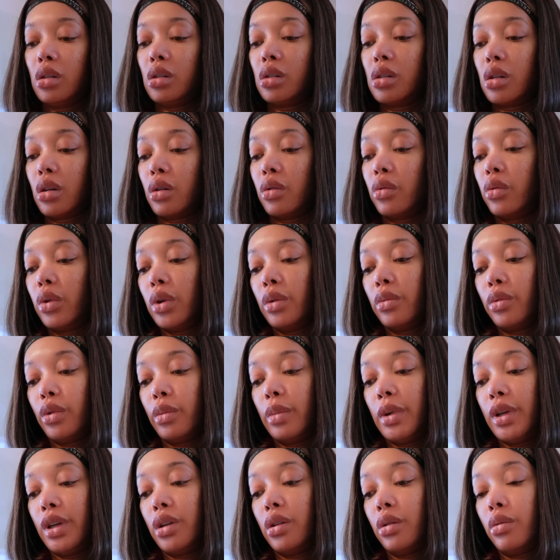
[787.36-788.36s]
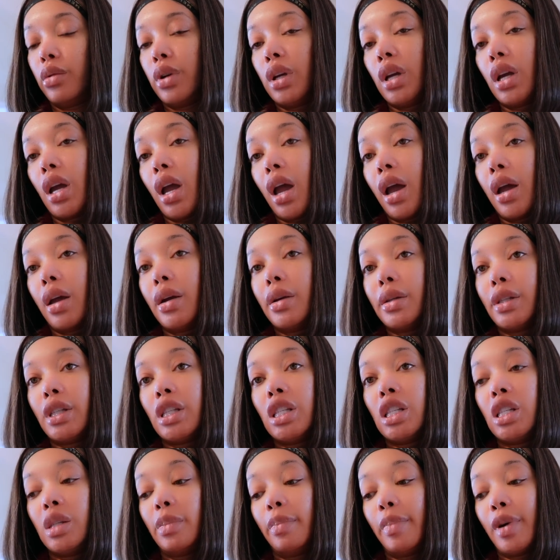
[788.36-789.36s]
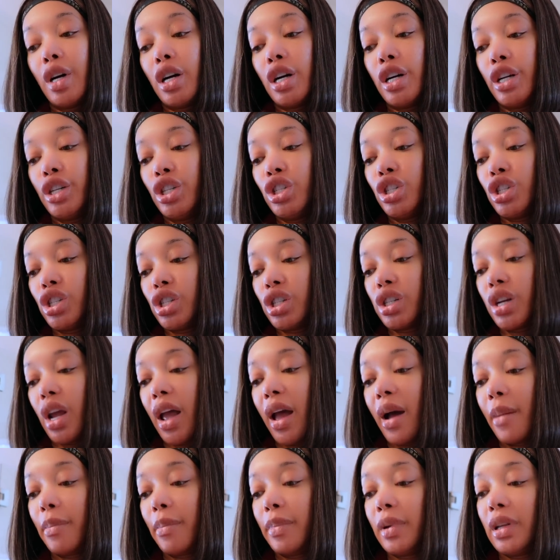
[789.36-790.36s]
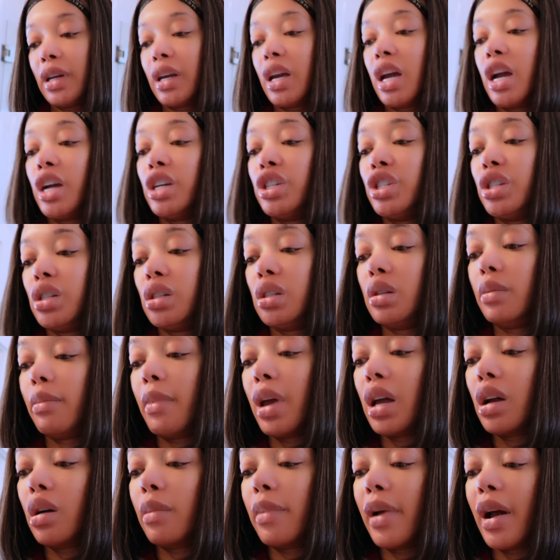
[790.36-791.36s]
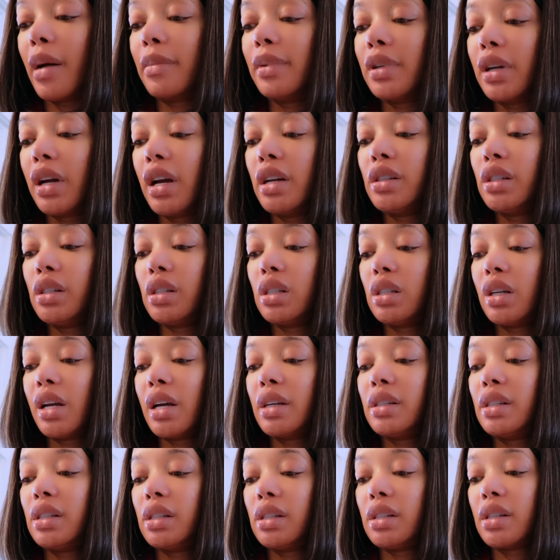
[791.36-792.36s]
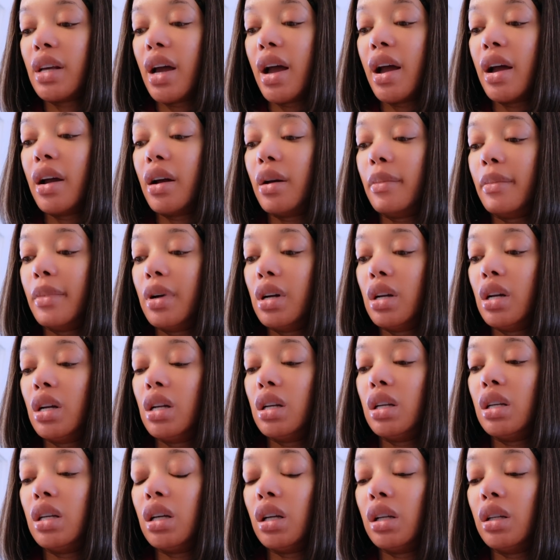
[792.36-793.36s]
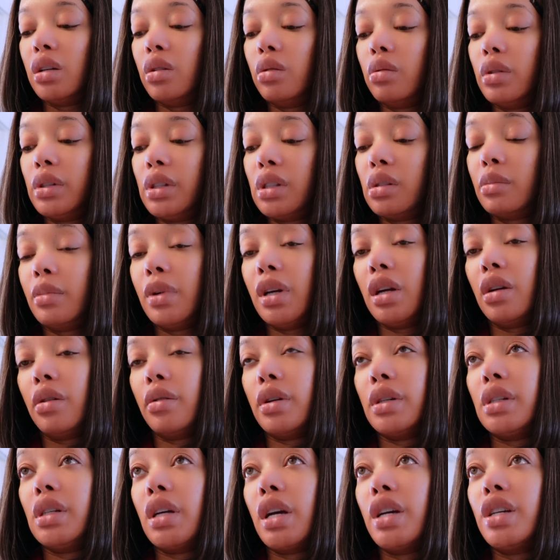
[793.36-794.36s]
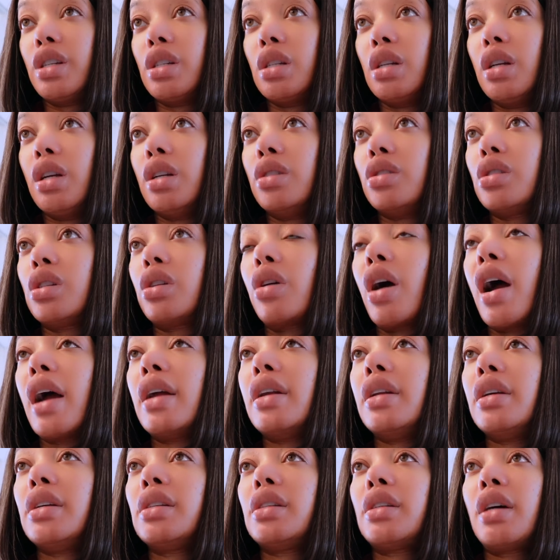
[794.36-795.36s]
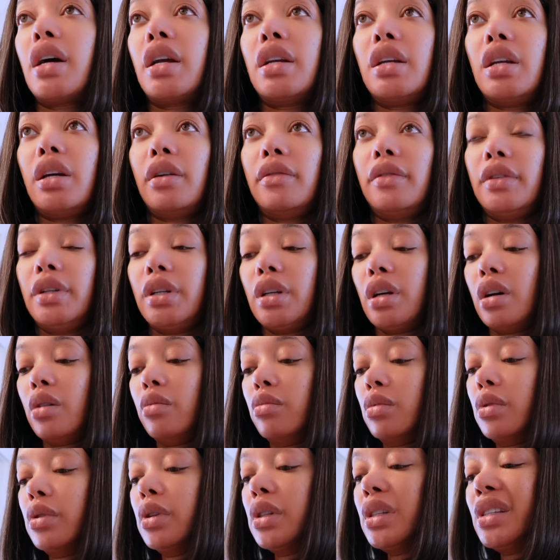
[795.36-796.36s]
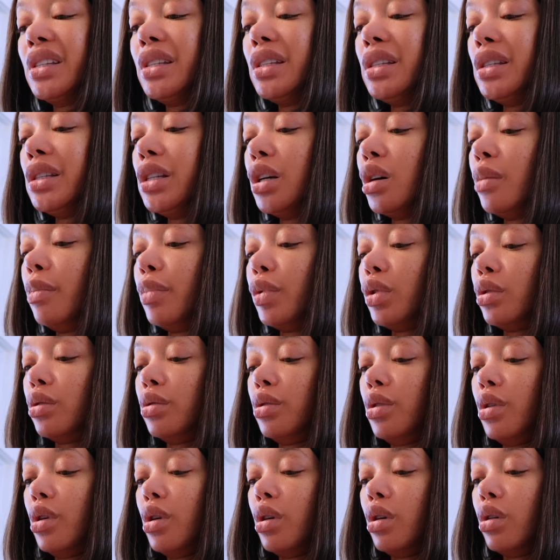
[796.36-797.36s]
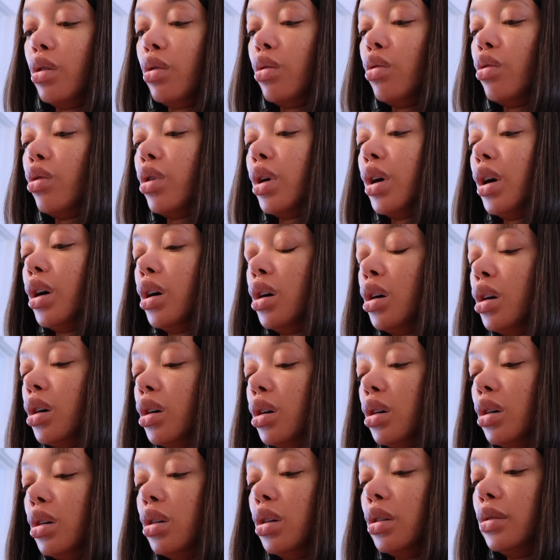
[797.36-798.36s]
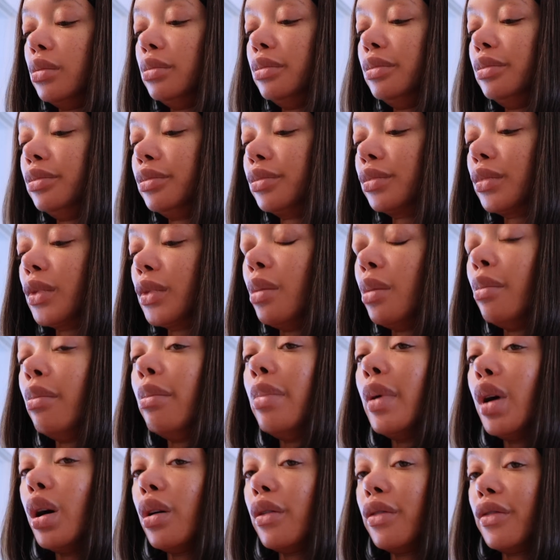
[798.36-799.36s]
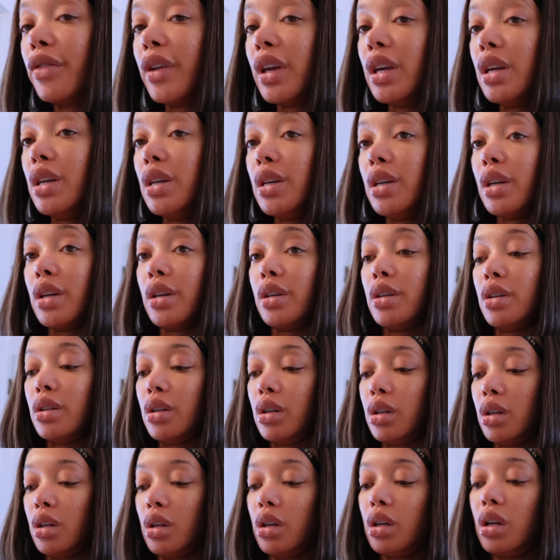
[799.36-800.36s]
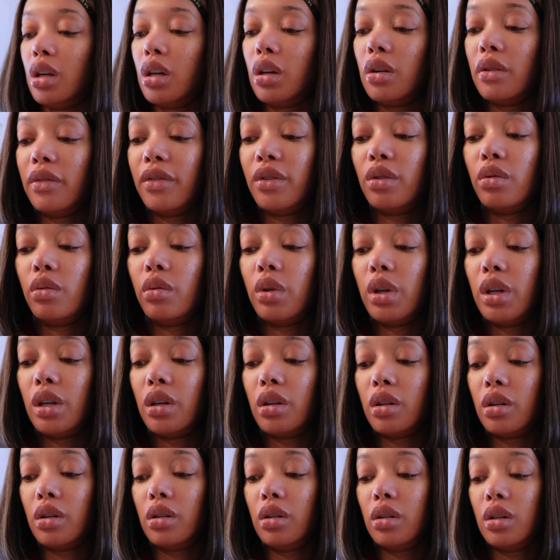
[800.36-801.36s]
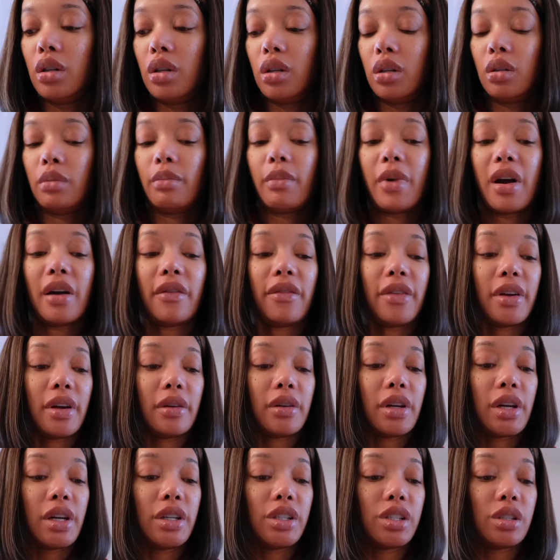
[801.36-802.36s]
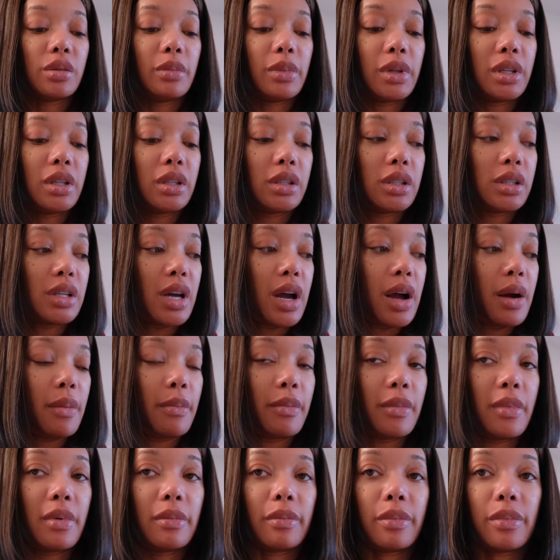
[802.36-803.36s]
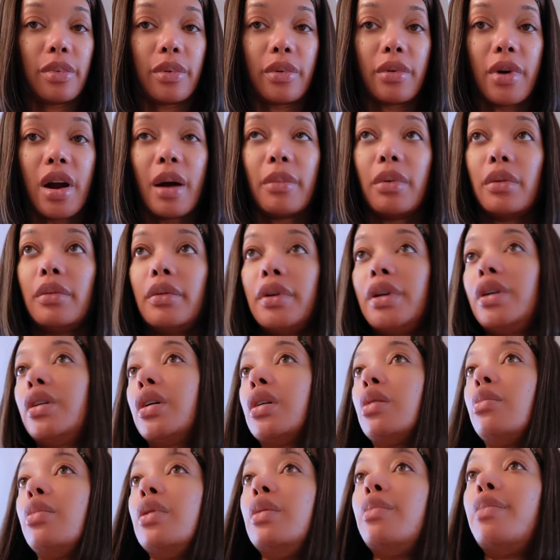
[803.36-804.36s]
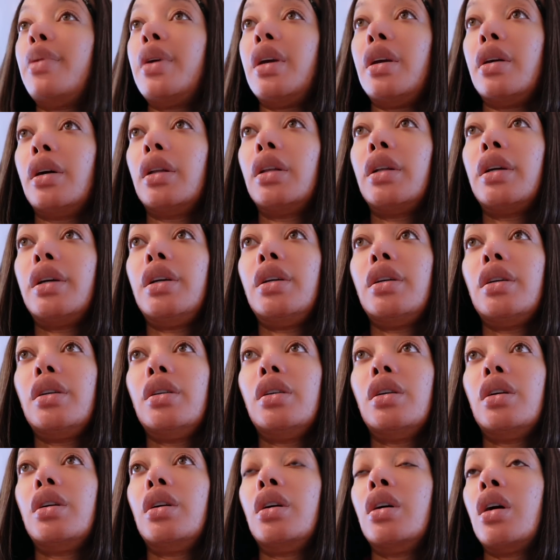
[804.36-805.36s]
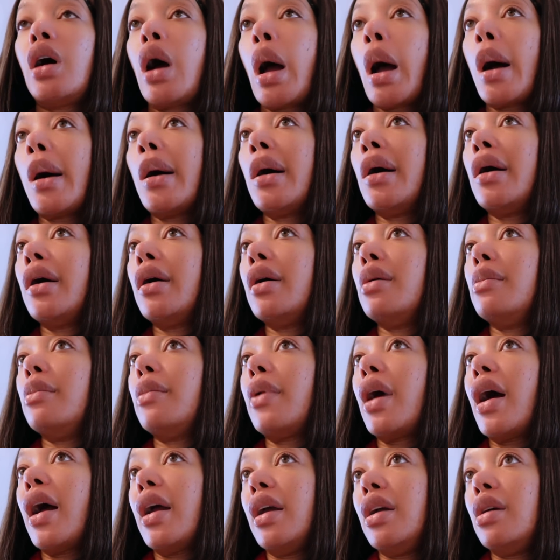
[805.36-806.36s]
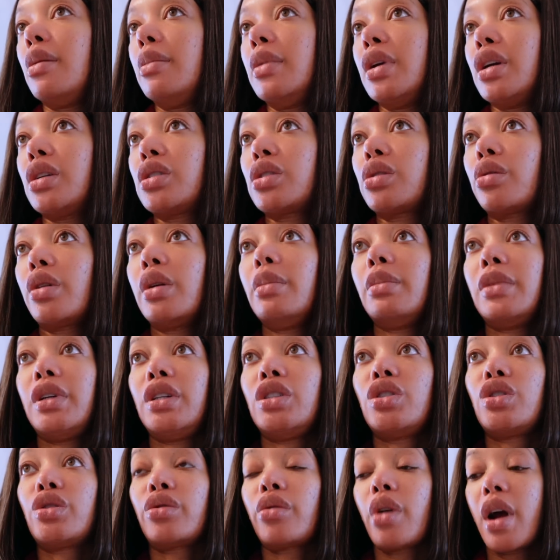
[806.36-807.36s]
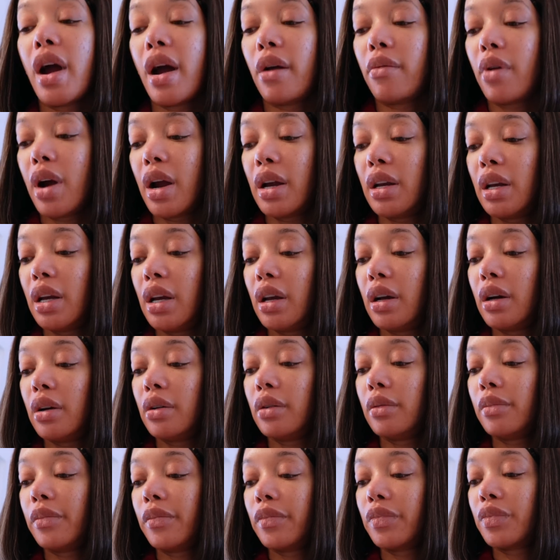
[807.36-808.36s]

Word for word: So we will be doing a sponge application, makeup application today, since I'm dealing with some irritation and dryness. I definitely don't want to stipple or um, buff in, if you will, my foundation, because I'm probably going to be peeling. Um, I am extremely dry right now.